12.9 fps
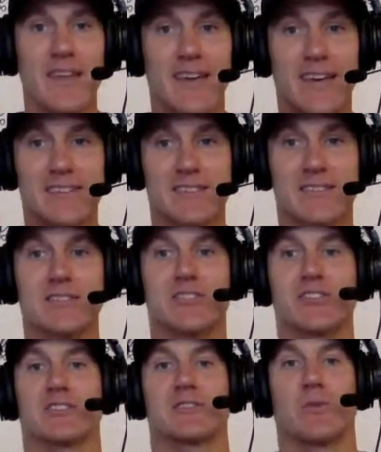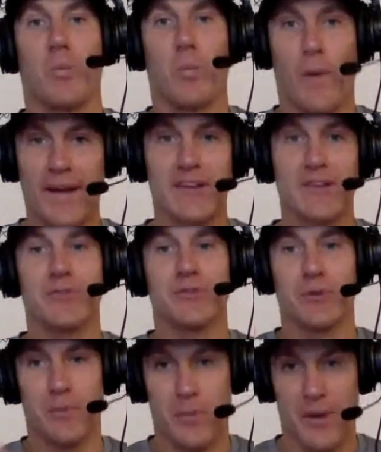It's just when you
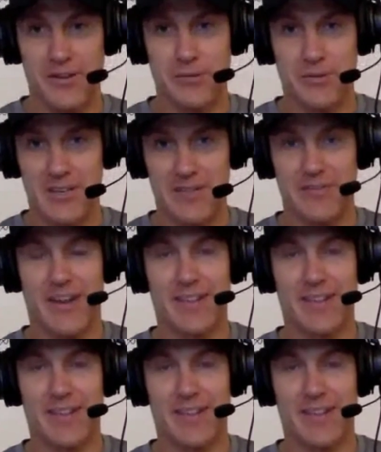do it, when you leave,